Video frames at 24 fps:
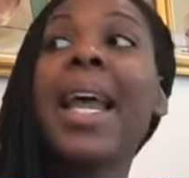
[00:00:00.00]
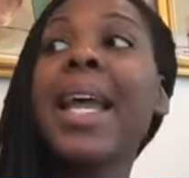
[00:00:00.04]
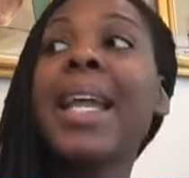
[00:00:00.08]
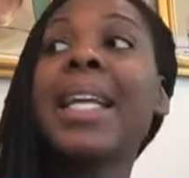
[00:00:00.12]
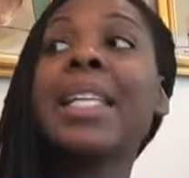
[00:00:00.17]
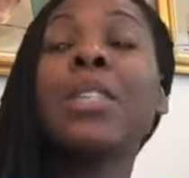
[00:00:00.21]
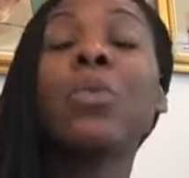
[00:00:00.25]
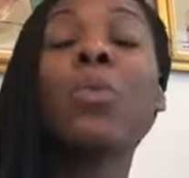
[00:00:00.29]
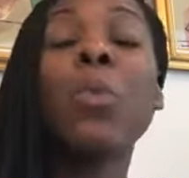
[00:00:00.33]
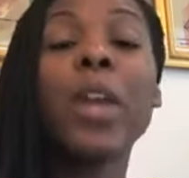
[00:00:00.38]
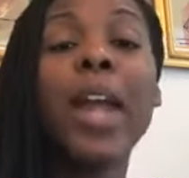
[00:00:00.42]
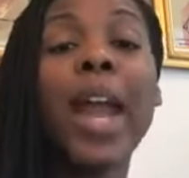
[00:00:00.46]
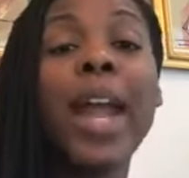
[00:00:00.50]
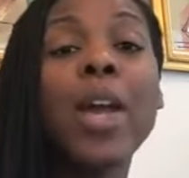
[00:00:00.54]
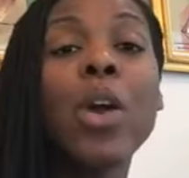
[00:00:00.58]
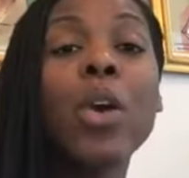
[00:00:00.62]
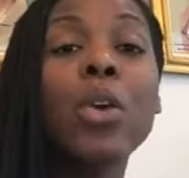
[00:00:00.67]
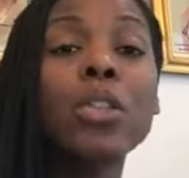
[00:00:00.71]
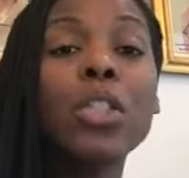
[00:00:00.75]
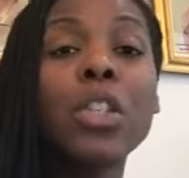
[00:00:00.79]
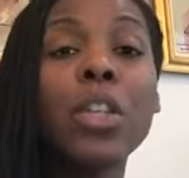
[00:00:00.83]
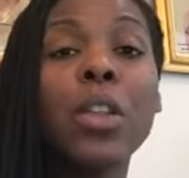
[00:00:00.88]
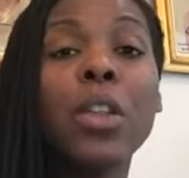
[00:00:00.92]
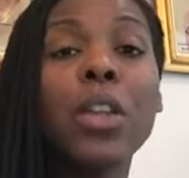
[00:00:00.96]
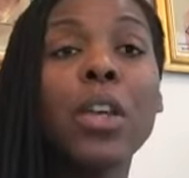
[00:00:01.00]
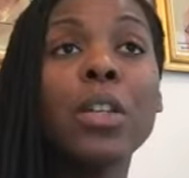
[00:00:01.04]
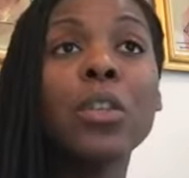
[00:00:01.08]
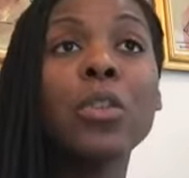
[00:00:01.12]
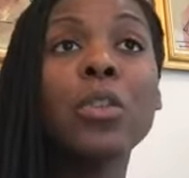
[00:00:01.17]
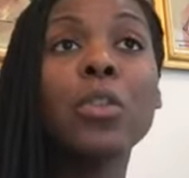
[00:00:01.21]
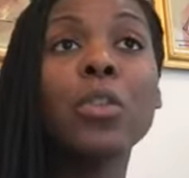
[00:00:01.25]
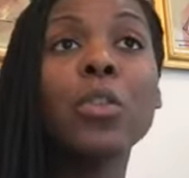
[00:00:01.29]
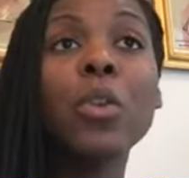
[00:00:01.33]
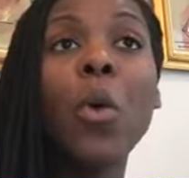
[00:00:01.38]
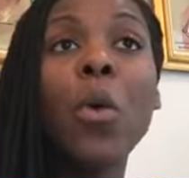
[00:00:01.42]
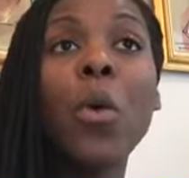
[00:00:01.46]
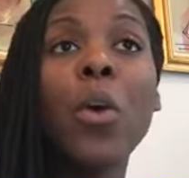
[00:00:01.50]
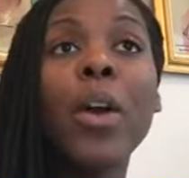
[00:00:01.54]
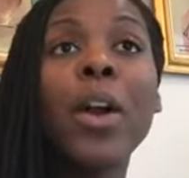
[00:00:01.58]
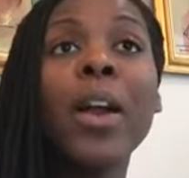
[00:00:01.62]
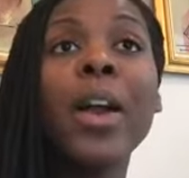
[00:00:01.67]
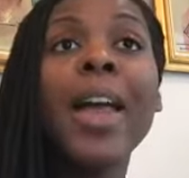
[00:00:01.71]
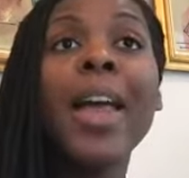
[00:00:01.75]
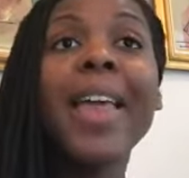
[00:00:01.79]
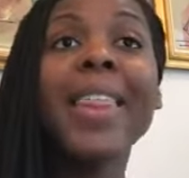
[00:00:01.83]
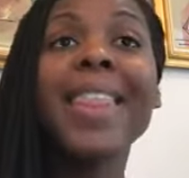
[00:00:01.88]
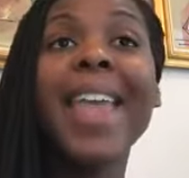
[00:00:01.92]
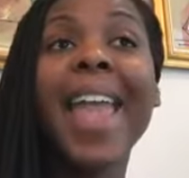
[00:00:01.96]
is when I go to the store,
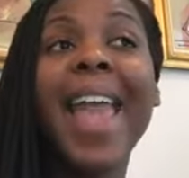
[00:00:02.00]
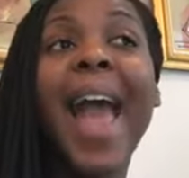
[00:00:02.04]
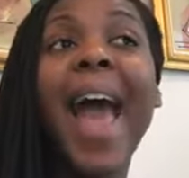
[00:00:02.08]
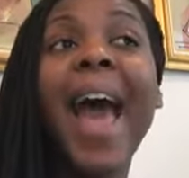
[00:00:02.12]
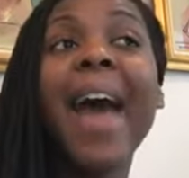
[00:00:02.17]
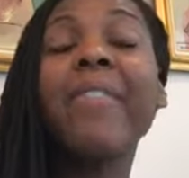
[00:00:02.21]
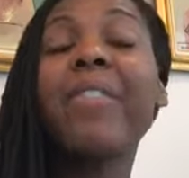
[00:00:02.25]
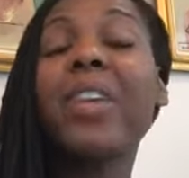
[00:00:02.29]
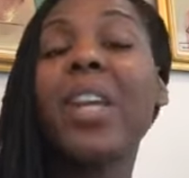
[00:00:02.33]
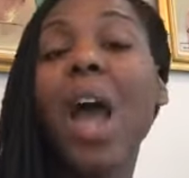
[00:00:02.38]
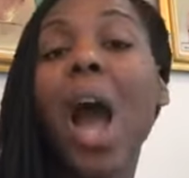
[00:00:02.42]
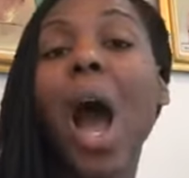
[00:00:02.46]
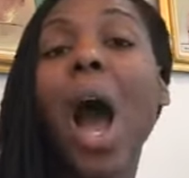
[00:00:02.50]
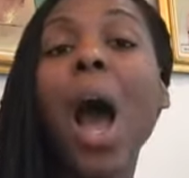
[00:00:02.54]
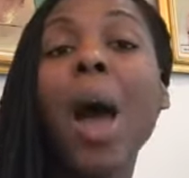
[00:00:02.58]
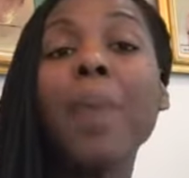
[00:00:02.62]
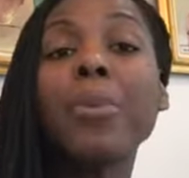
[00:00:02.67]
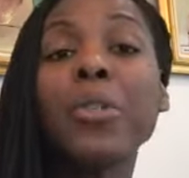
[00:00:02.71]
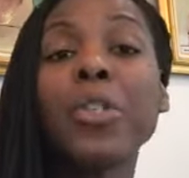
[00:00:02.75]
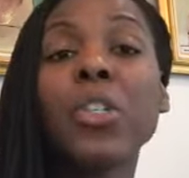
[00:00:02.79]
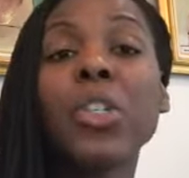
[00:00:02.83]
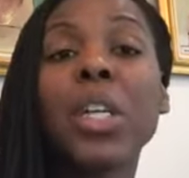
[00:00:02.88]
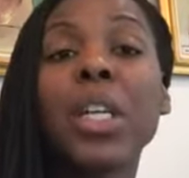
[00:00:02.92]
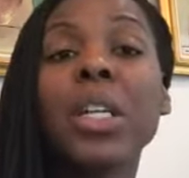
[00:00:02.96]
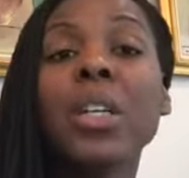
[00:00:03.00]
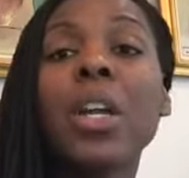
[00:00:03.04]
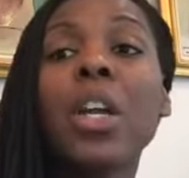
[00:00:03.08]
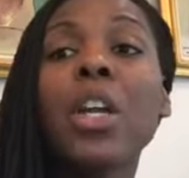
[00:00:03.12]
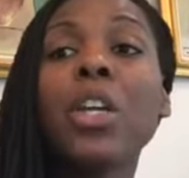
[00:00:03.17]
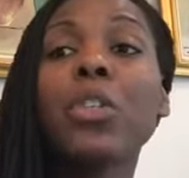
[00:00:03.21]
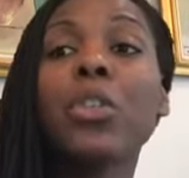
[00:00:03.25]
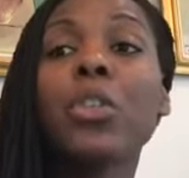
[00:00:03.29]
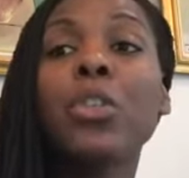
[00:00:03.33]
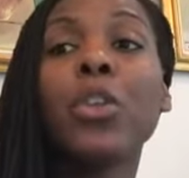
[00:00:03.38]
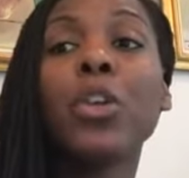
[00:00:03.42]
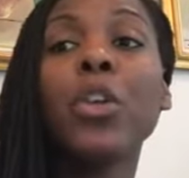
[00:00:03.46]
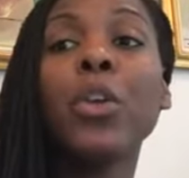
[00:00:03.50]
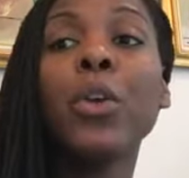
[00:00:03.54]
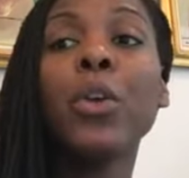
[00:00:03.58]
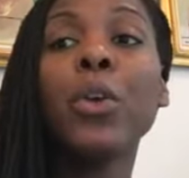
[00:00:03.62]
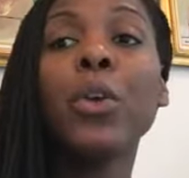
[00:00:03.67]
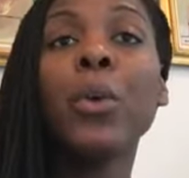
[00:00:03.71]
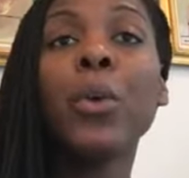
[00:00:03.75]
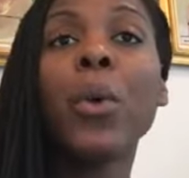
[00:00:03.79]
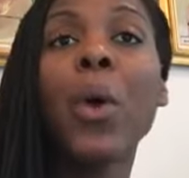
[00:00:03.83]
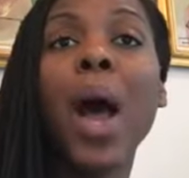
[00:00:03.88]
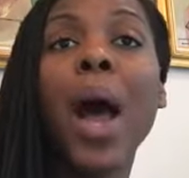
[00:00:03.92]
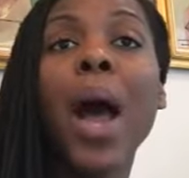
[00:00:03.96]
they have an option
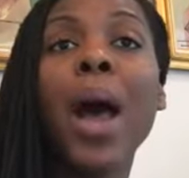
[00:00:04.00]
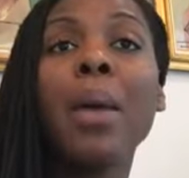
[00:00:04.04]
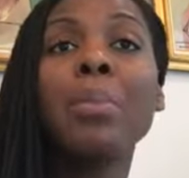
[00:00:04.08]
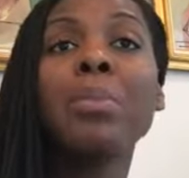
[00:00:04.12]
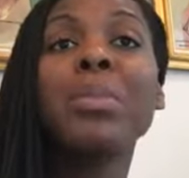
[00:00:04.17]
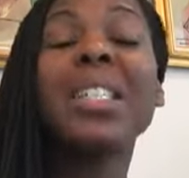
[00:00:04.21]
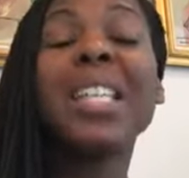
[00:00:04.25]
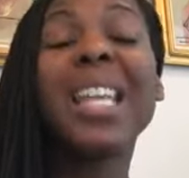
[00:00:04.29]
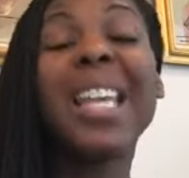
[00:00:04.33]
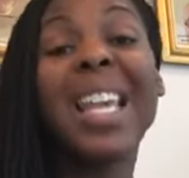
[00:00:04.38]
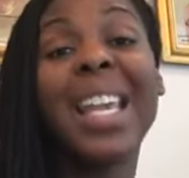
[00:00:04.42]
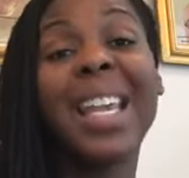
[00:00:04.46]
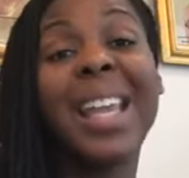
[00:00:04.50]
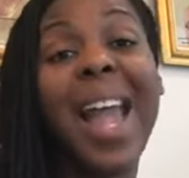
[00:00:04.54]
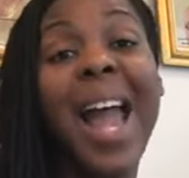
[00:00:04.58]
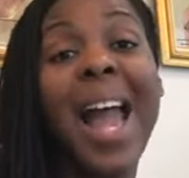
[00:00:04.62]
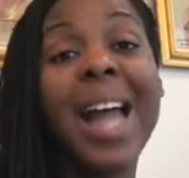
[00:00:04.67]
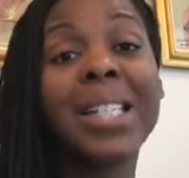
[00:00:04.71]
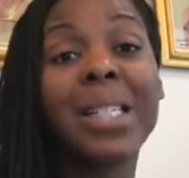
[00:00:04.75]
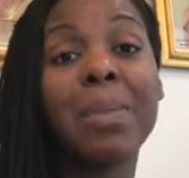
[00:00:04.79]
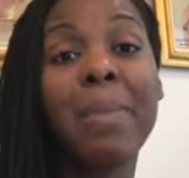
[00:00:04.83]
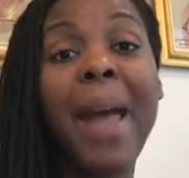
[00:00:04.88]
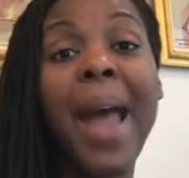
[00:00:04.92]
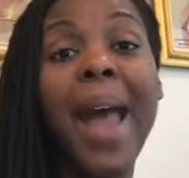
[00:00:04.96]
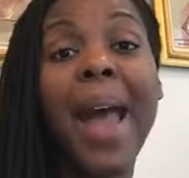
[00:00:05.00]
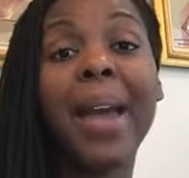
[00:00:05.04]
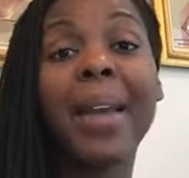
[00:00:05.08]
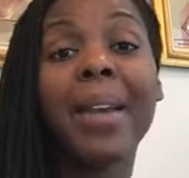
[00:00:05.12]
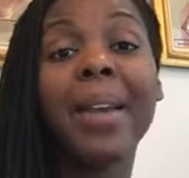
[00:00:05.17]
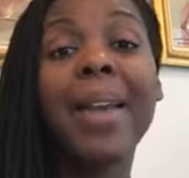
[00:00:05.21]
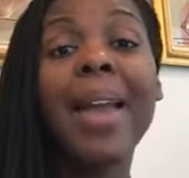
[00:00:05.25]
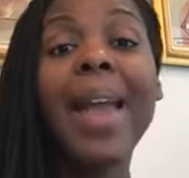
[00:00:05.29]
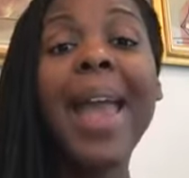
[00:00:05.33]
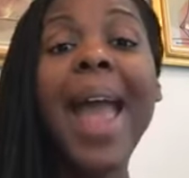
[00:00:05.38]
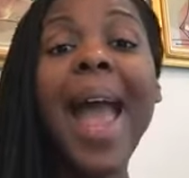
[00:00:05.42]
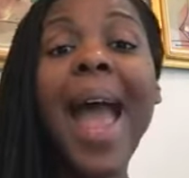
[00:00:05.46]
to get cash back.